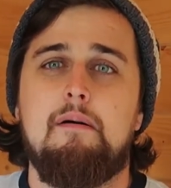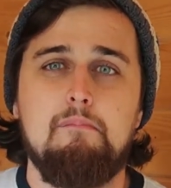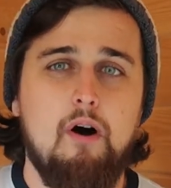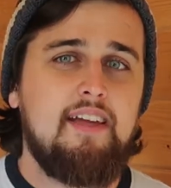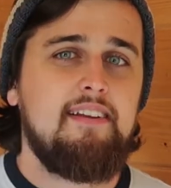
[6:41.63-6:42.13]

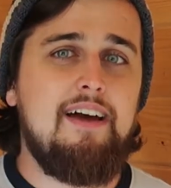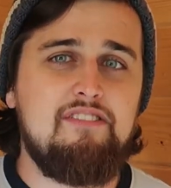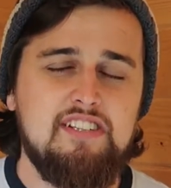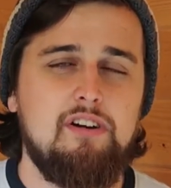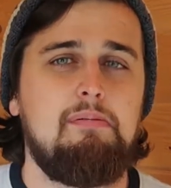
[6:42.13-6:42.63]
marking
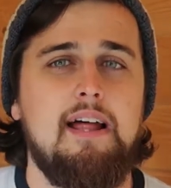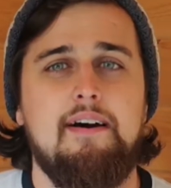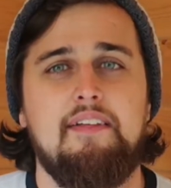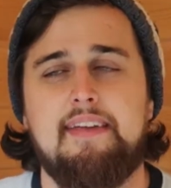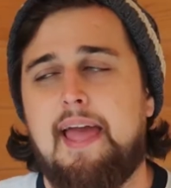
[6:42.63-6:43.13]
every single player
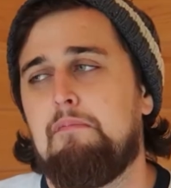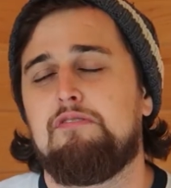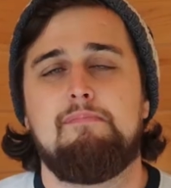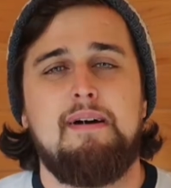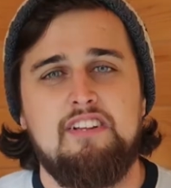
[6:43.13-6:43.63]
out of the game,
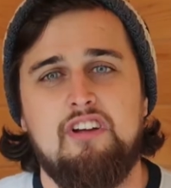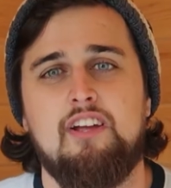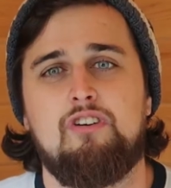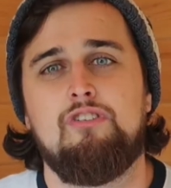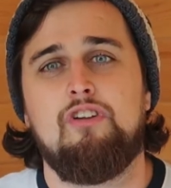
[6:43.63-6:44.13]
so Man
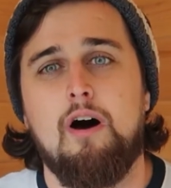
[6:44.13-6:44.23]
United could